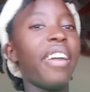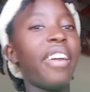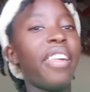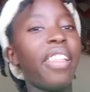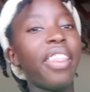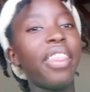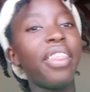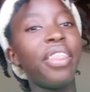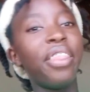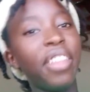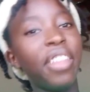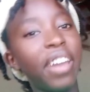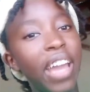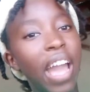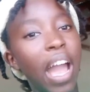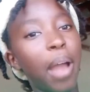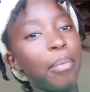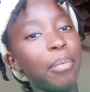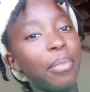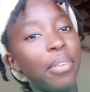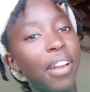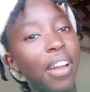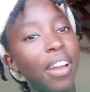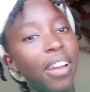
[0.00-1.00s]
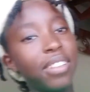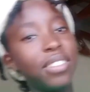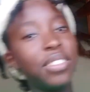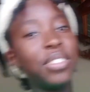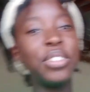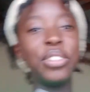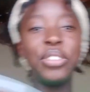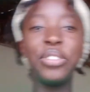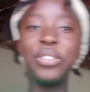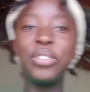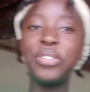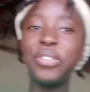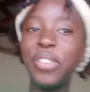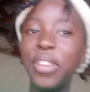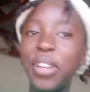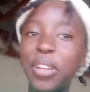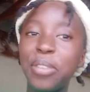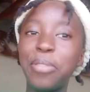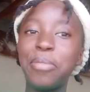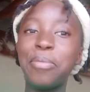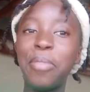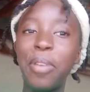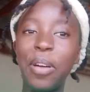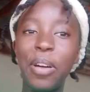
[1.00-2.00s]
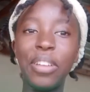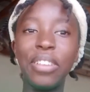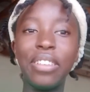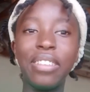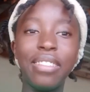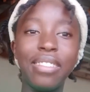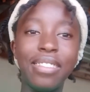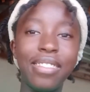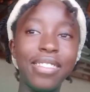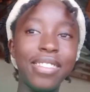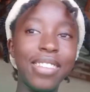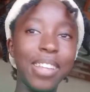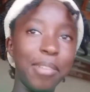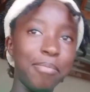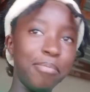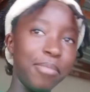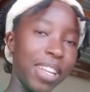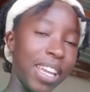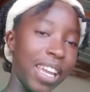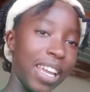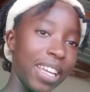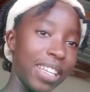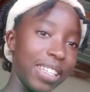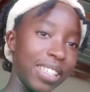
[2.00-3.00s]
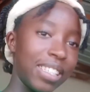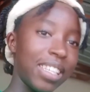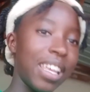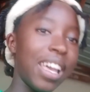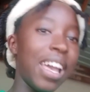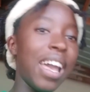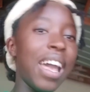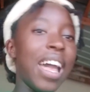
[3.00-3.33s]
the camera to film on some days.